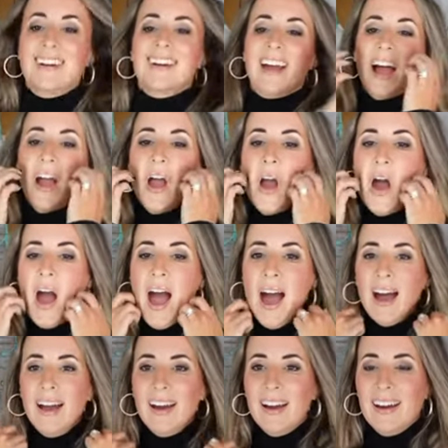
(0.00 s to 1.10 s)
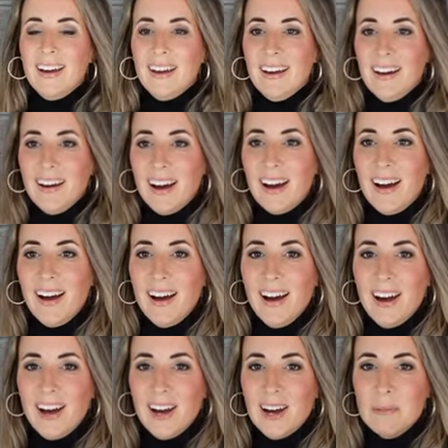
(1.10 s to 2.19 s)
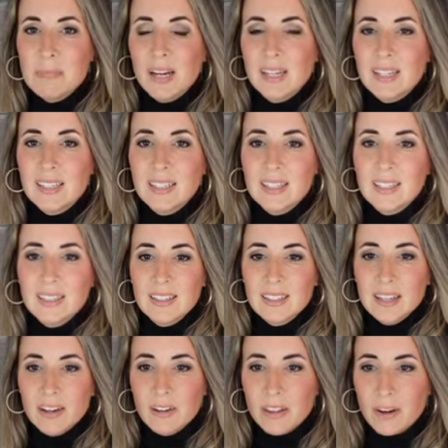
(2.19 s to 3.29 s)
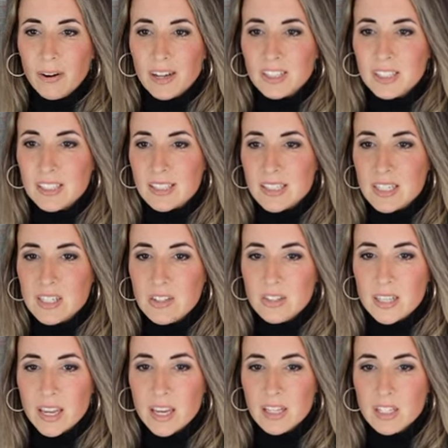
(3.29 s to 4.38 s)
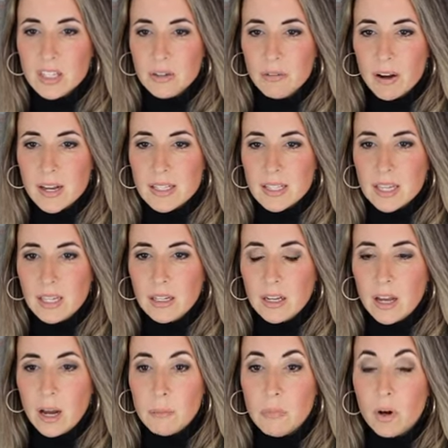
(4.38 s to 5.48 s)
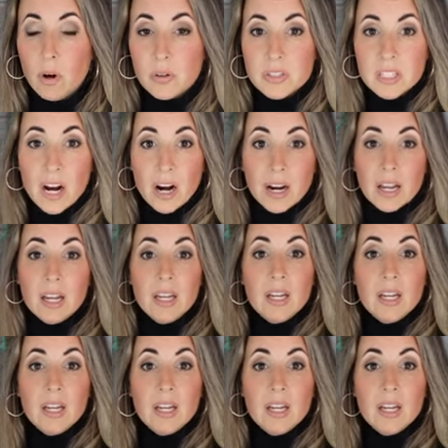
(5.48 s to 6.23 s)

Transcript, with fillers: Okay. Um other questions. Did you say she was in um oh sorry.